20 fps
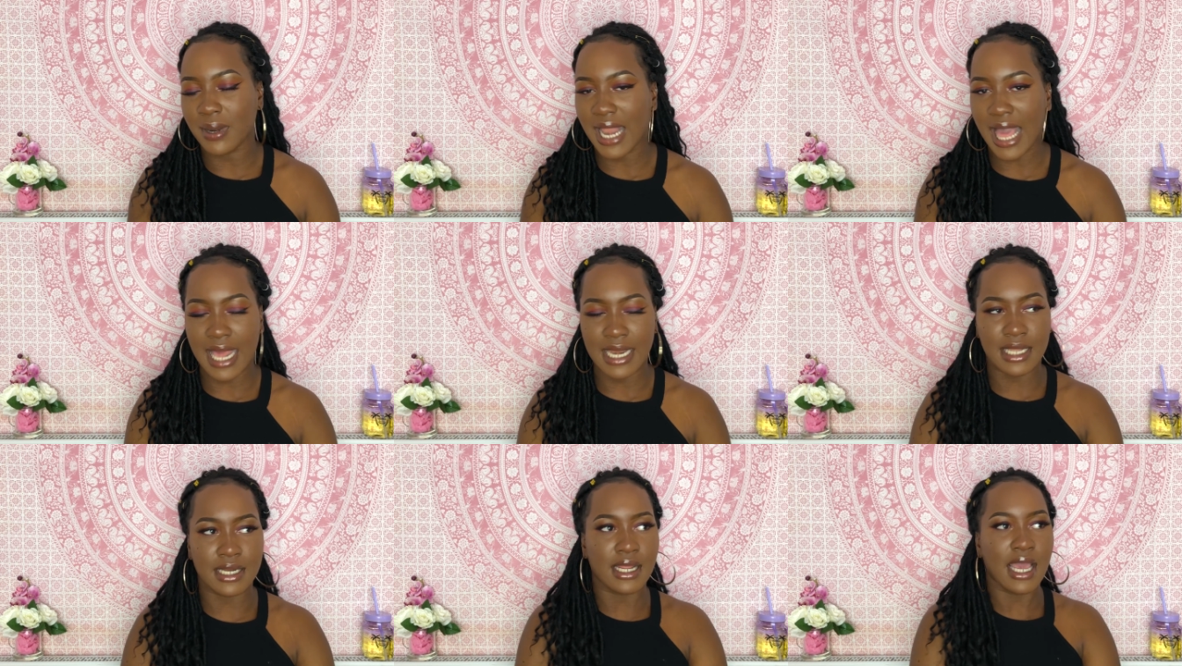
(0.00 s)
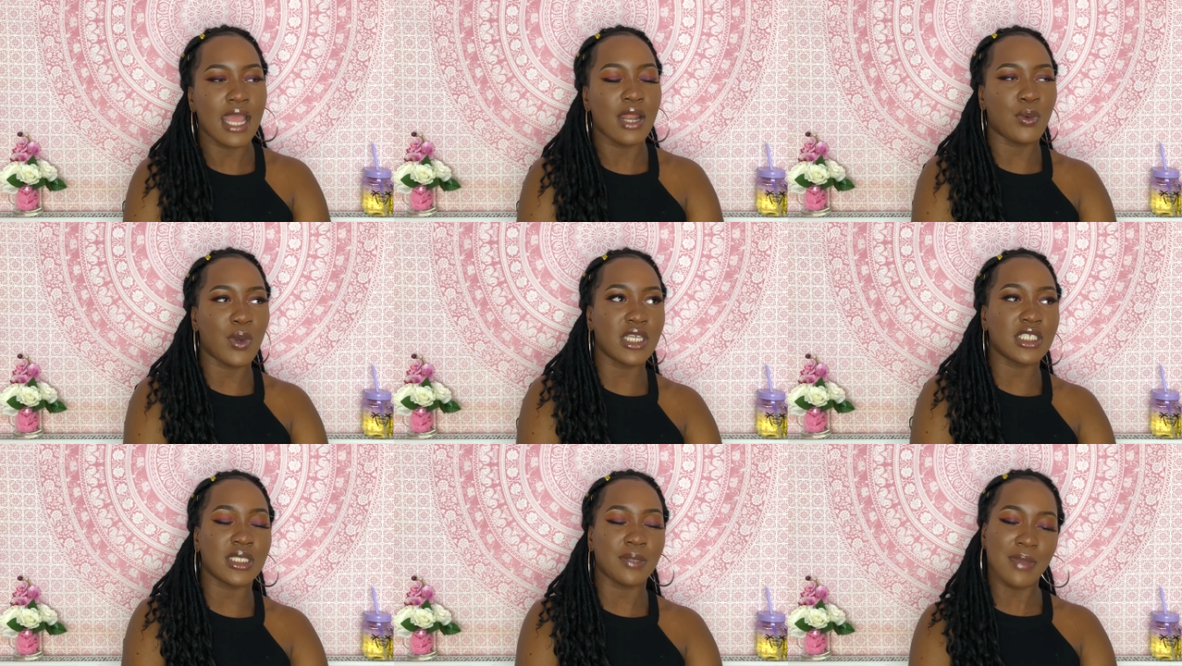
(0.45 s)
planning.
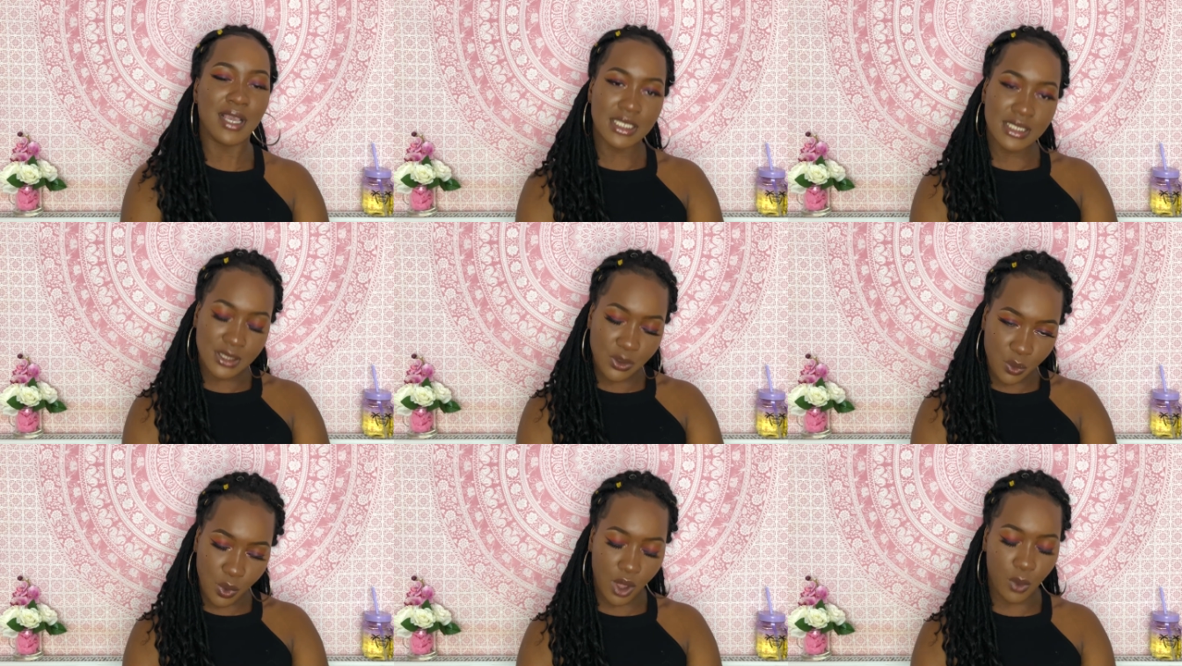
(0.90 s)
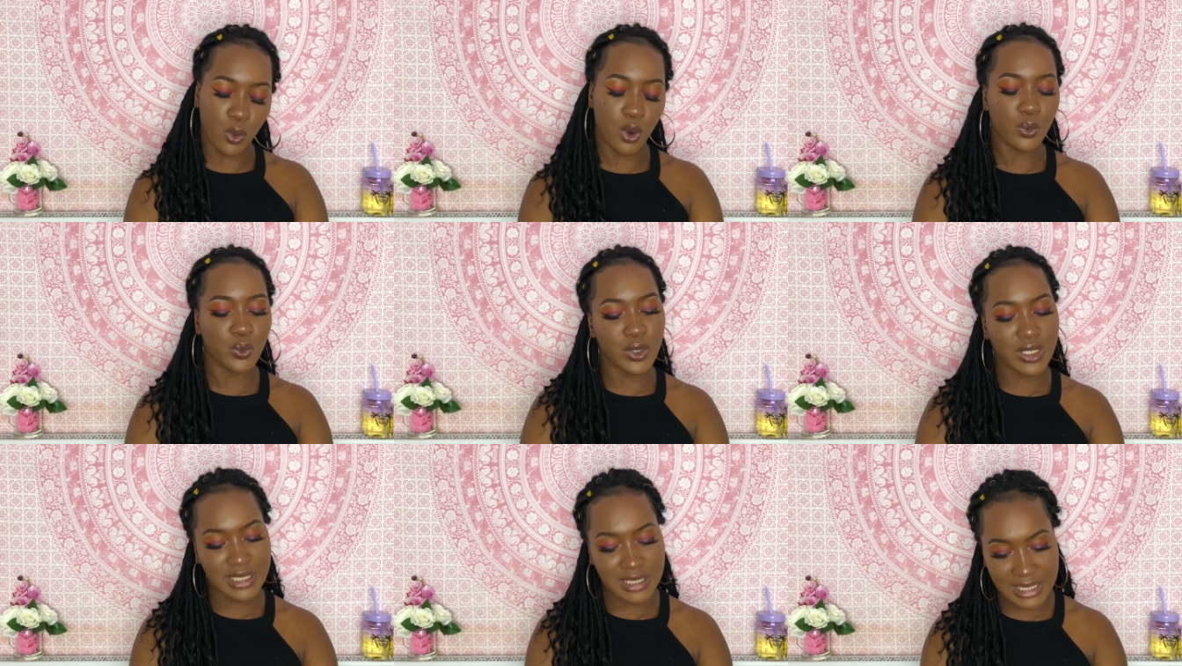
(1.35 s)
Anyway, semester one,
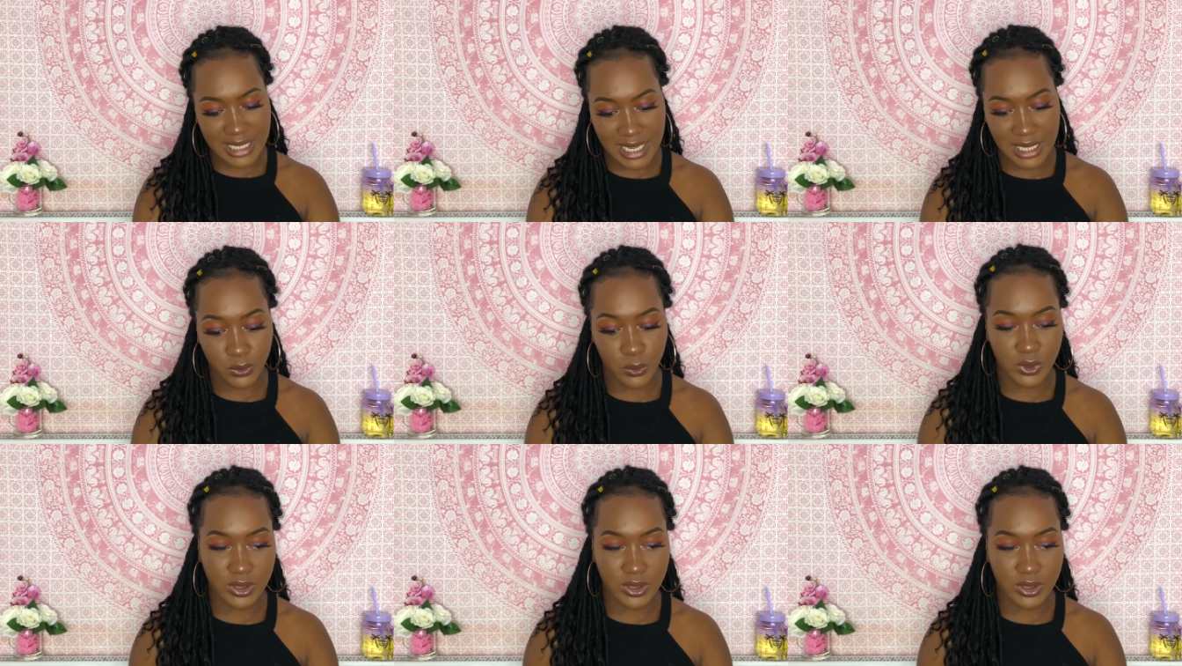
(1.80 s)
what we did